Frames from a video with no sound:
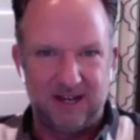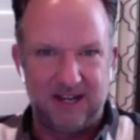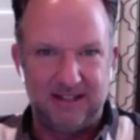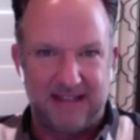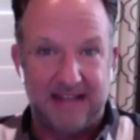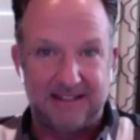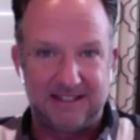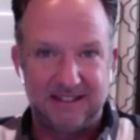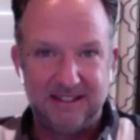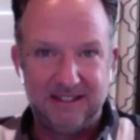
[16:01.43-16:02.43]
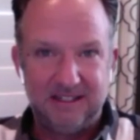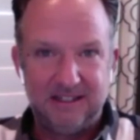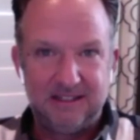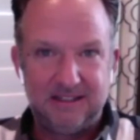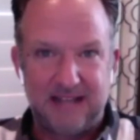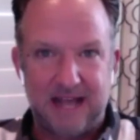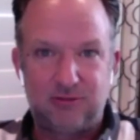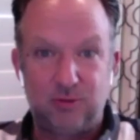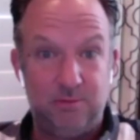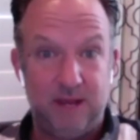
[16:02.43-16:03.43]
right? That's that's
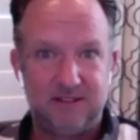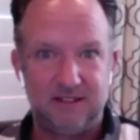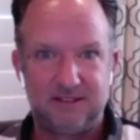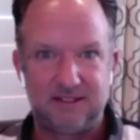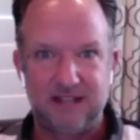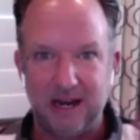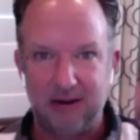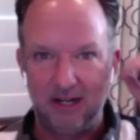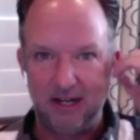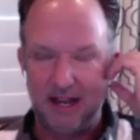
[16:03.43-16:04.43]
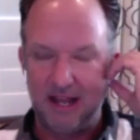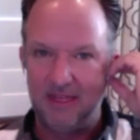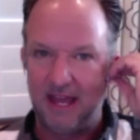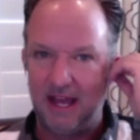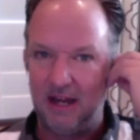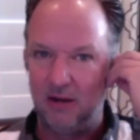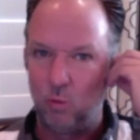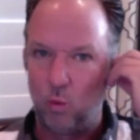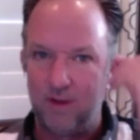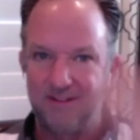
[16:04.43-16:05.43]
what makes it scary. And then
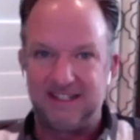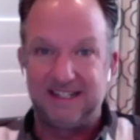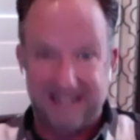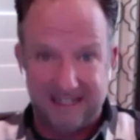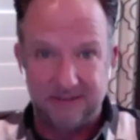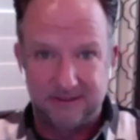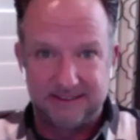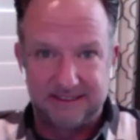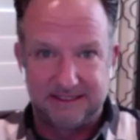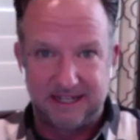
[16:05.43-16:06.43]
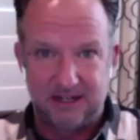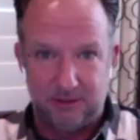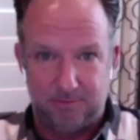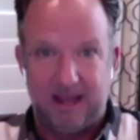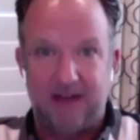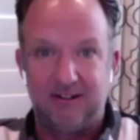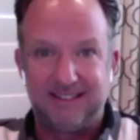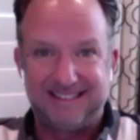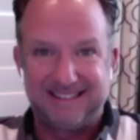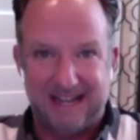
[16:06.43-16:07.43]
once it kills the cell, a
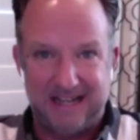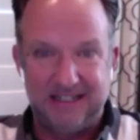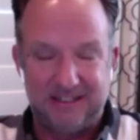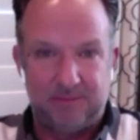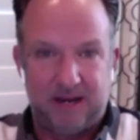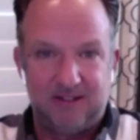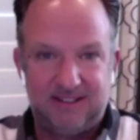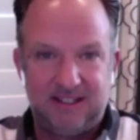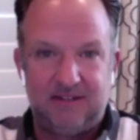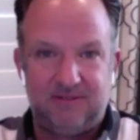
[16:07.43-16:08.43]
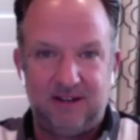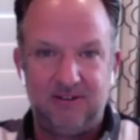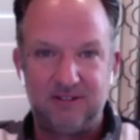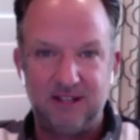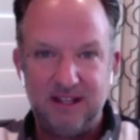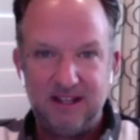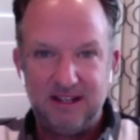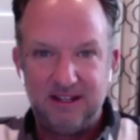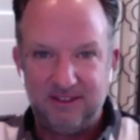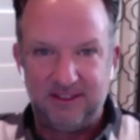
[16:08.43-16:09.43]
parasite, it's a parasitic virus,
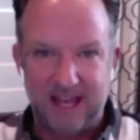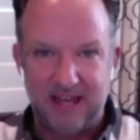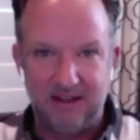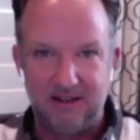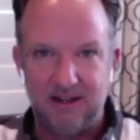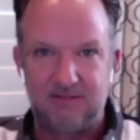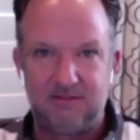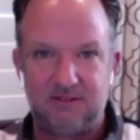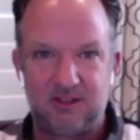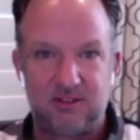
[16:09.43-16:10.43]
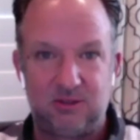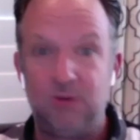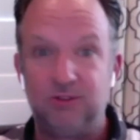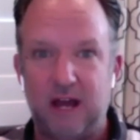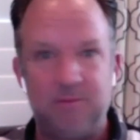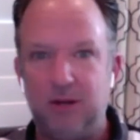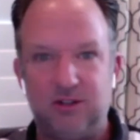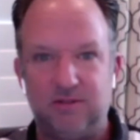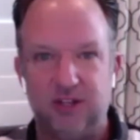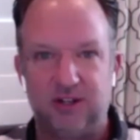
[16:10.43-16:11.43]
then it throws out a
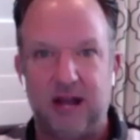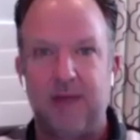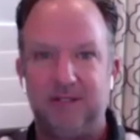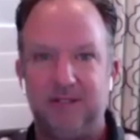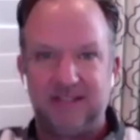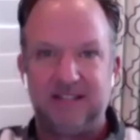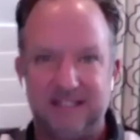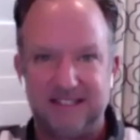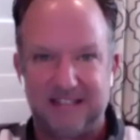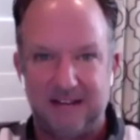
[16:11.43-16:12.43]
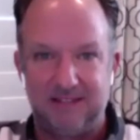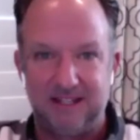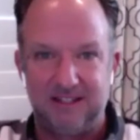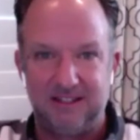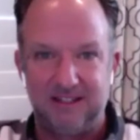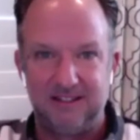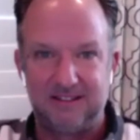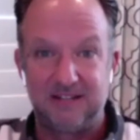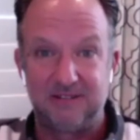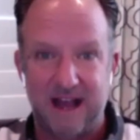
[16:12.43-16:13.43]
bunch of other copies that does the same thing to the other
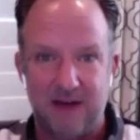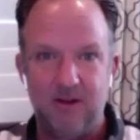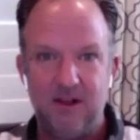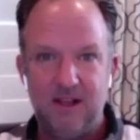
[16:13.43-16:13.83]
cells. Now,